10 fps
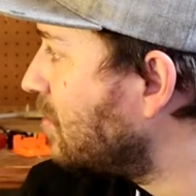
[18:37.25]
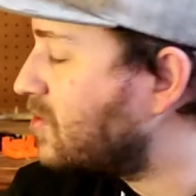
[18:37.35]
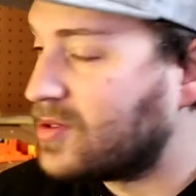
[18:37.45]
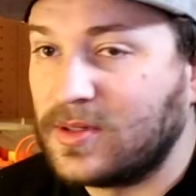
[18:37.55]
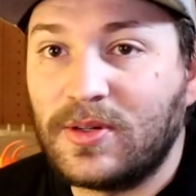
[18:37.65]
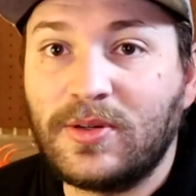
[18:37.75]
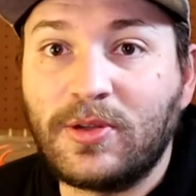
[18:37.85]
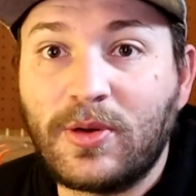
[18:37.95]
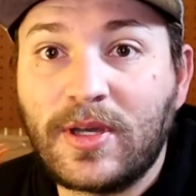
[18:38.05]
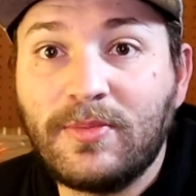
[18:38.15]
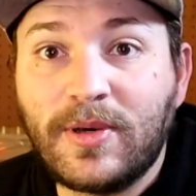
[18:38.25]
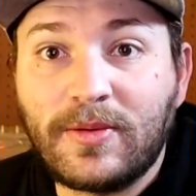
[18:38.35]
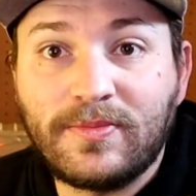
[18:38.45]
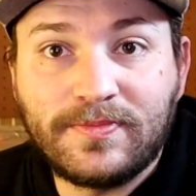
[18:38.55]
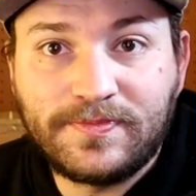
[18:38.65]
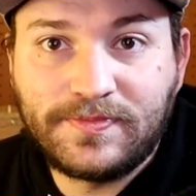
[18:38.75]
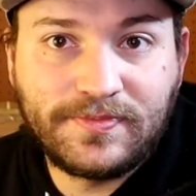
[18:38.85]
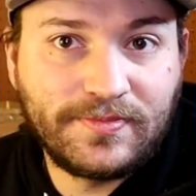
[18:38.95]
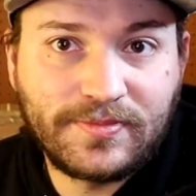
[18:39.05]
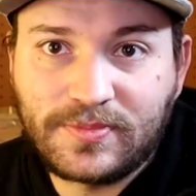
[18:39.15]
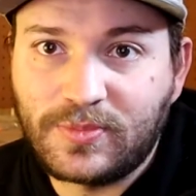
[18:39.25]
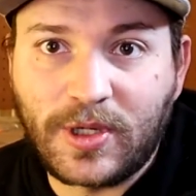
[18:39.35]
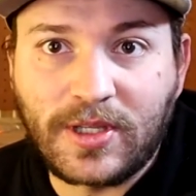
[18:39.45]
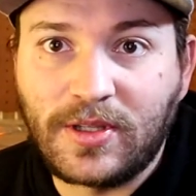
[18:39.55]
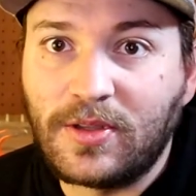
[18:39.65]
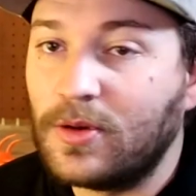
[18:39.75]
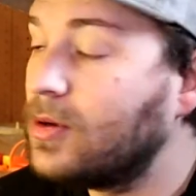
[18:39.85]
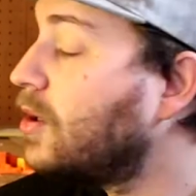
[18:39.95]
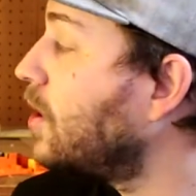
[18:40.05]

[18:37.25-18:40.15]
which is a little annoying, but what can you do?